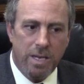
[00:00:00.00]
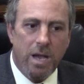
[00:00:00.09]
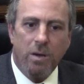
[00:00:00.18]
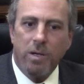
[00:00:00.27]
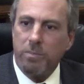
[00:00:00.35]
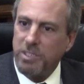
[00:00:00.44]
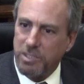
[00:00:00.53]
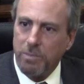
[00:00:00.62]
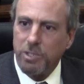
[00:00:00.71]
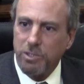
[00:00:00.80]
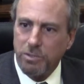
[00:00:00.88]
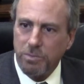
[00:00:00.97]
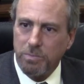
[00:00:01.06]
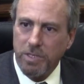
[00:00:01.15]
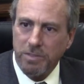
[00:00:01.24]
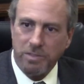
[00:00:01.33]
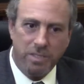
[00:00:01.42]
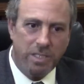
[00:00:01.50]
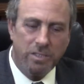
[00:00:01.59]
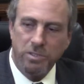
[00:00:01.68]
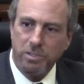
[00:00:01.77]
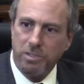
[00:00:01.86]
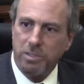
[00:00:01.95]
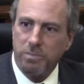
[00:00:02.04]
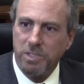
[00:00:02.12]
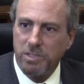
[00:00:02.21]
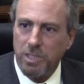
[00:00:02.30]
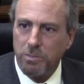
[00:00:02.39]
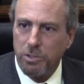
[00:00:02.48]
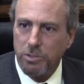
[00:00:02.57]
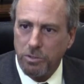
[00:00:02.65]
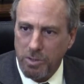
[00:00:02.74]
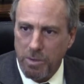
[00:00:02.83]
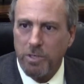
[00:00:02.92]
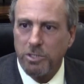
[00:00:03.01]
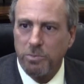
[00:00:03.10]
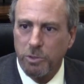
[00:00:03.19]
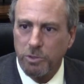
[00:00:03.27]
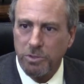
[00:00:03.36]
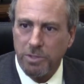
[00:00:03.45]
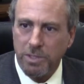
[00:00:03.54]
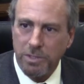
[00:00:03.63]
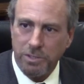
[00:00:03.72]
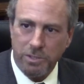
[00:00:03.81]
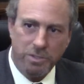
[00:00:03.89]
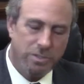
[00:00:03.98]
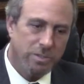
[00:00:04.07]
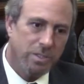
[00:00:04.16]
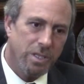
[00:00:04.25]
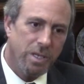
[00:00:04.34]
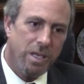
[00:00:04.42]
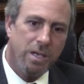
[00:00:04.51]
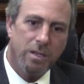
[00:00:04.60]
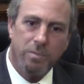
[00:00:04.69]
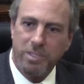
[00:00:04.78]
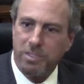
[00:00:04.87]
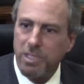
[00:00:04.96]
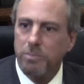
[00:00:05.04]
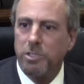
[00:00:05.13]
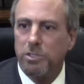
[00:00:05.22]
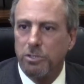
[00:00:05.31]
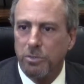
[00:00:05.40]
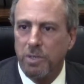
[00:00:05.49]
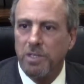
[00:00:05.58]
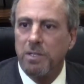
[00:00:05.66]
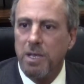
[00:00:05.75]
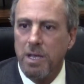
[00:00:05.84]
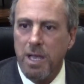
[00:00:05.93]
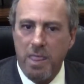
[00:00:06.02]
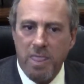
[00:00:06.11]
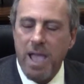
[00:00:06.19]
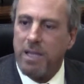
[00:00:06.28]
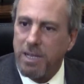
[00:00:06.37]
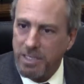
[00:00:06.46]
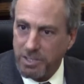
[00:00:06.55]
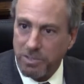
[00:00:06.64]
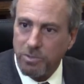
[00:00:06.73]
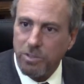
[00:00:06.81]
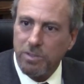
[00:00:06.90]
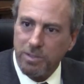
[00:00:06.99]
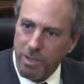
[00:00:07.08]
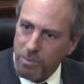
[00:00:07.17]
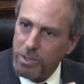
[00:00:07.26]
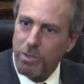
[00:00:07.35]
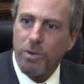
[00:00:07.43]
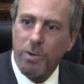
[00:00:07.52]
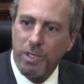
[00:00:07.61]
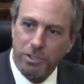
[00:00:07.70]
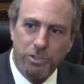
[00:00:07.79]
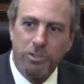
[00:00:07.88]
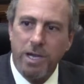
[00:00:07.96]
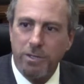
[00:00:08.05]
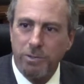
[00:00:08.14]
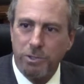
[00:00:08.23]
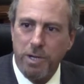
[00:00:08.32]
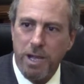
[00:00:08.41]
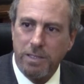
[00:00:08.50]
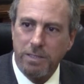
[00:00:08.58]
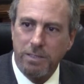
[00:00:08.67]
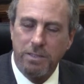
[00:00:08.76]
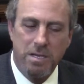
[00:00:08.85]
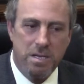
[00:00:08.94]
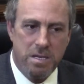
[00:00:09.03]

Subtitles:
Now it'll be subject to presentations, it'll be subject to how much more due diligence do they need, it'll be subject to what that customer that we're going to try to attract here